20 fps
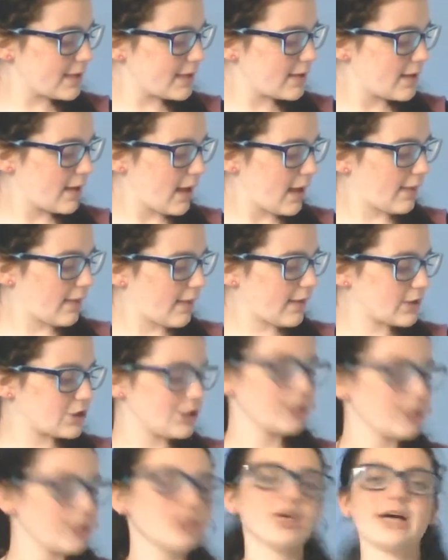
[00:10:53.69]
and then
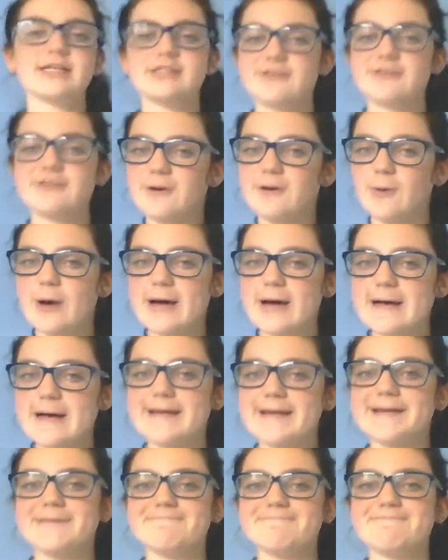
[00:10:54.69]
she tries to run
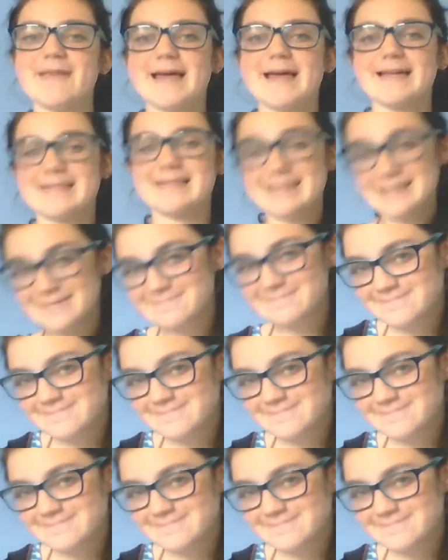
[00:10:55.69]
away, and